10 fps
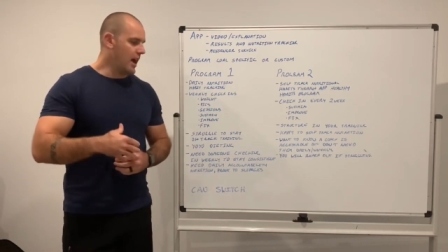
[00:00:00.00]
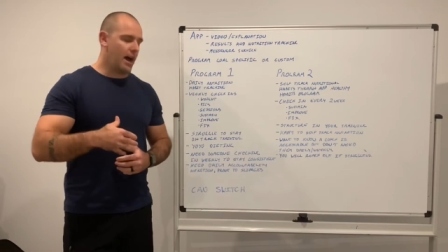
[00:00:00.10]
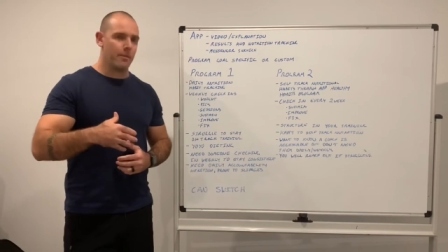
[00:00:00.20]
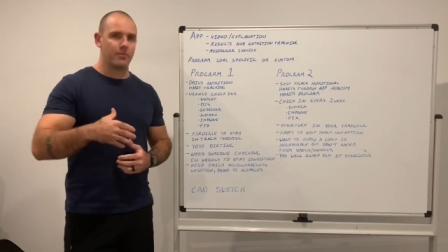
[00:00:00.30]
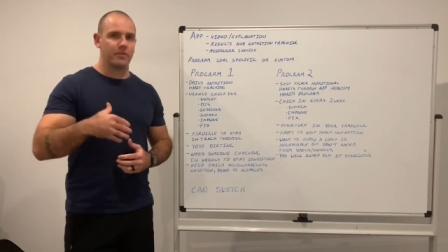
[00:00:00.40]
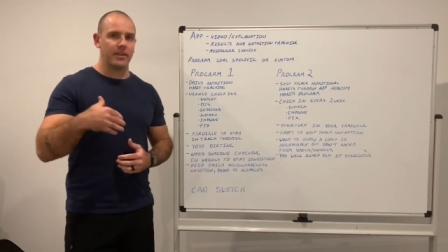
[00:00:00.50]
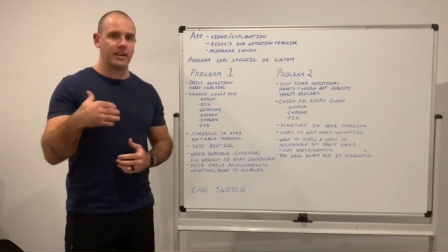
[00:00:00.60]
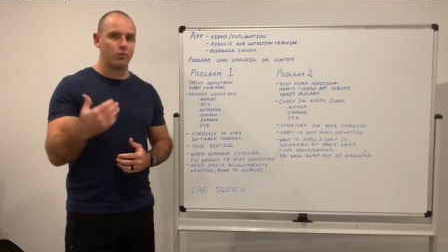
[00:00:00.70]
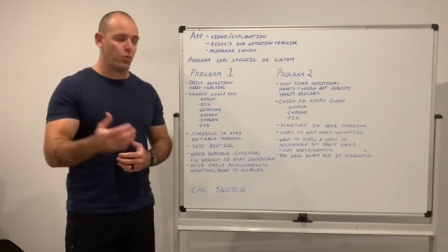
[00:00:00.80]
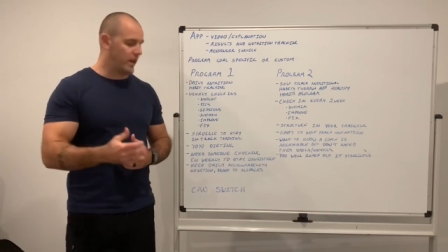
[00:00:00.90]
Um, so
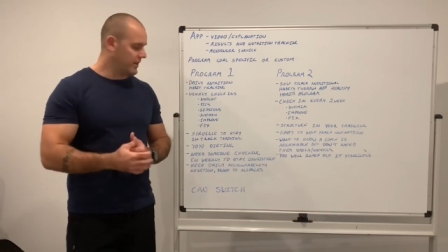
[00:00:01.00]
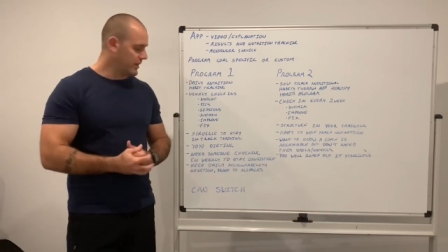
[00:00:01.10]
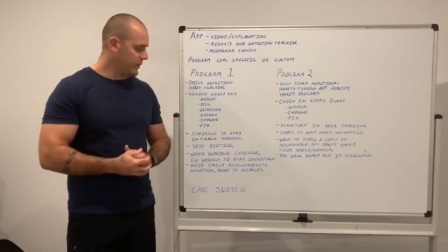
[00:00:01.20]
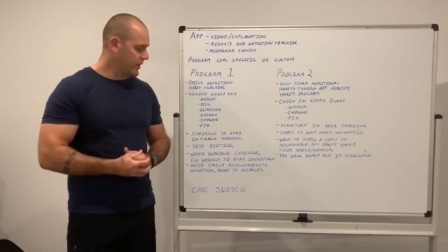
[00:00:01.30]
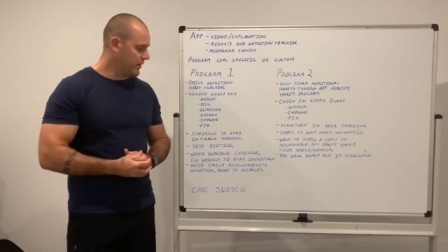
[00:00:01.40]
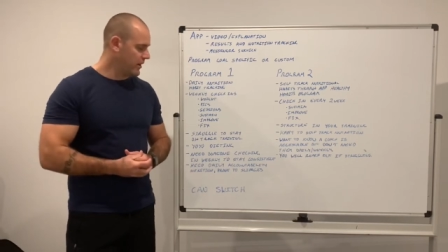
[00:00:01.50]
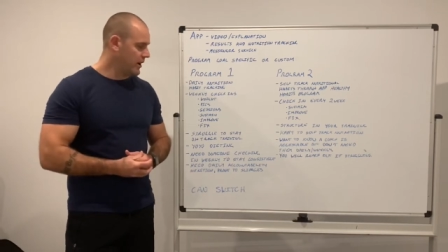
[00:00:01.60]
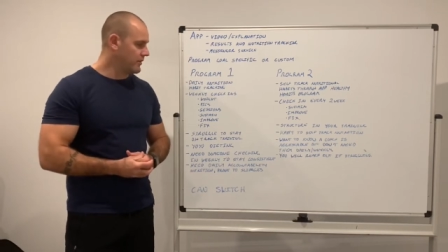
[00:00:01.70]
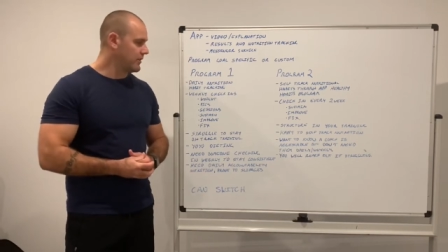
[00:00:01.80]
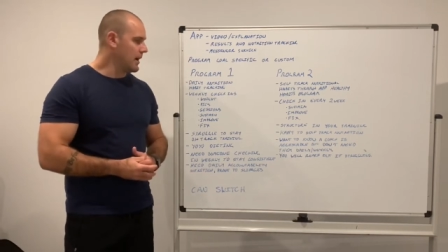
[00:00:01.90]
that's weekly we do
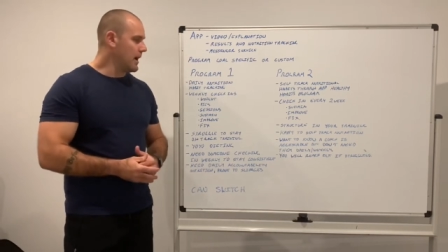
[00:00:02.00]
those.